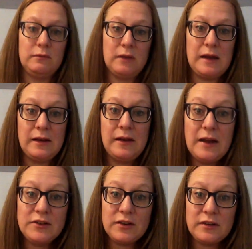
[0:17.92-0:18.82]
in
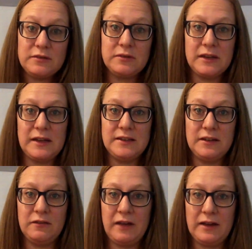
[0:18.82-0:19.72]
nature it's really easy
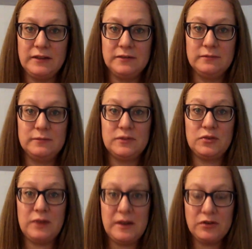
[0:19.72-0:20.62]
to find
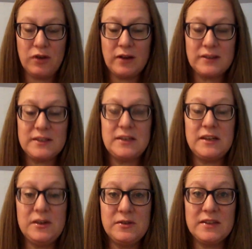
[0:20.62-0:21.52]
tree trunks and to
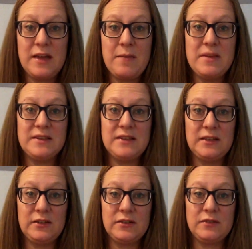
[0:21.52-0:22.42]
use them as
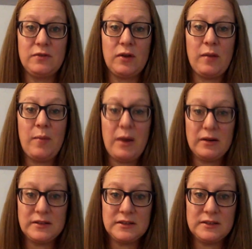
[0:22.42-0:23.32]
cylinders for
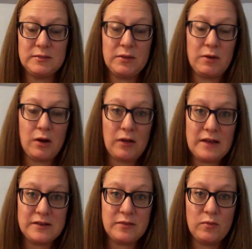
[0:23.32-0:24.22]
comparisons with our
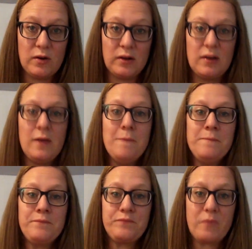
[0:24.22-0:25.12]
classroom work.
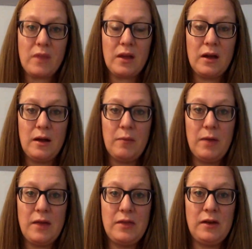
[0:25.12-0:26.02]

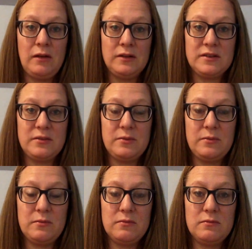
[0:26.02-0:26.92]
And then also
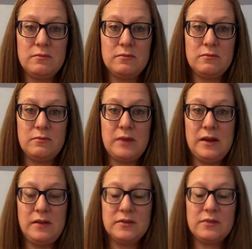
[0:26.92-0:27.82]
we
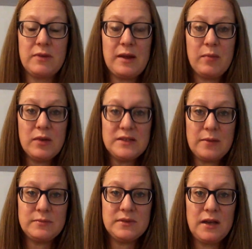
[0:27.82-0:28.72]
use 3D
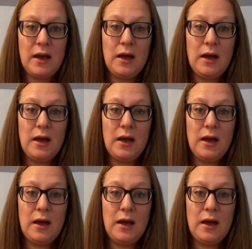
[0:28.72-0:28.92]
prisms.